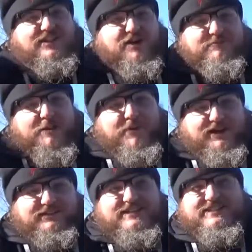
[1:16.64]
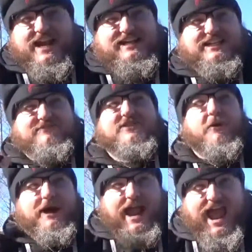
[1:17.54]
off my bucket list that I didn't even
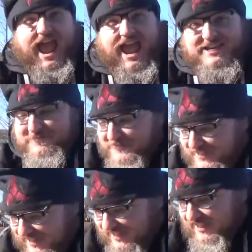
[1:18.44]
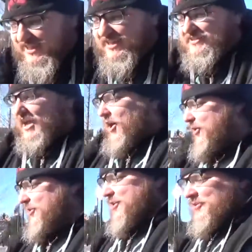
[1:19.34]
know I had. So
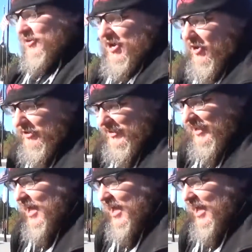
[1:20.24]
we're going,